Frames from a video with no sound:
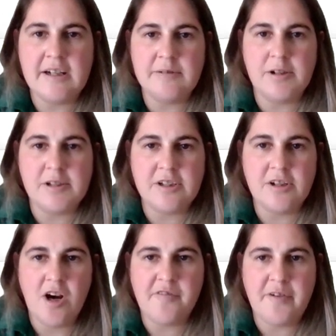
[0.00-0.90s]
that it was an
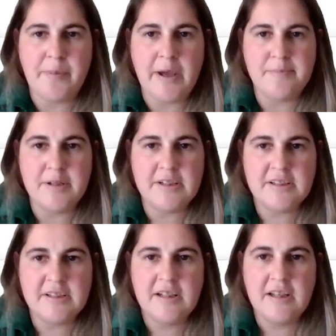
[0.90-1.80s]
overpayment,
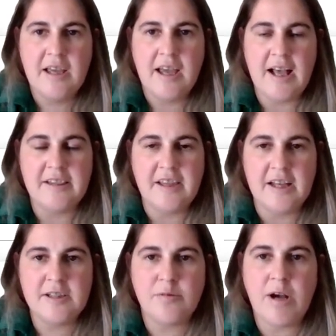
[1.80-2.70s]
and
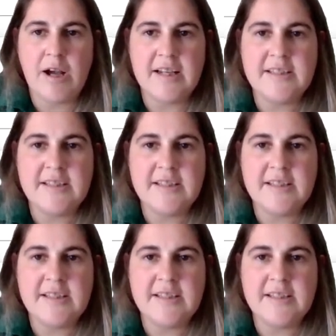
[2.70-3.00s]
that's why